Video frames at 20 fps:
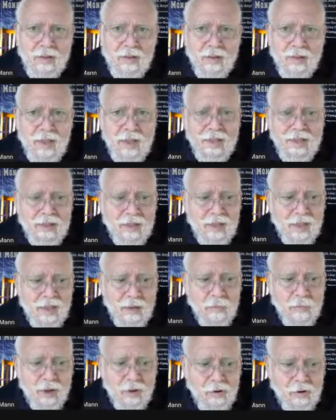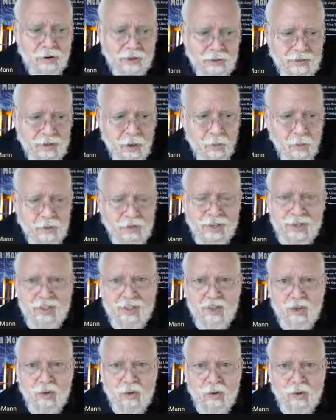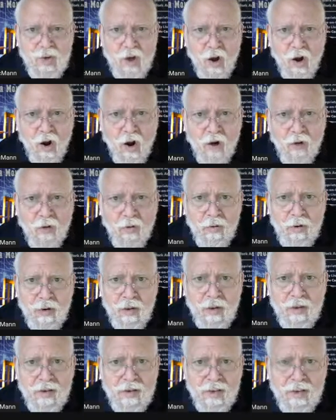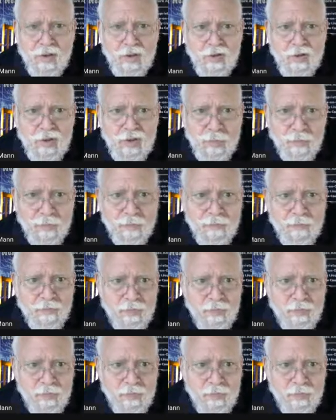like to think about it is almost as a used car dealership.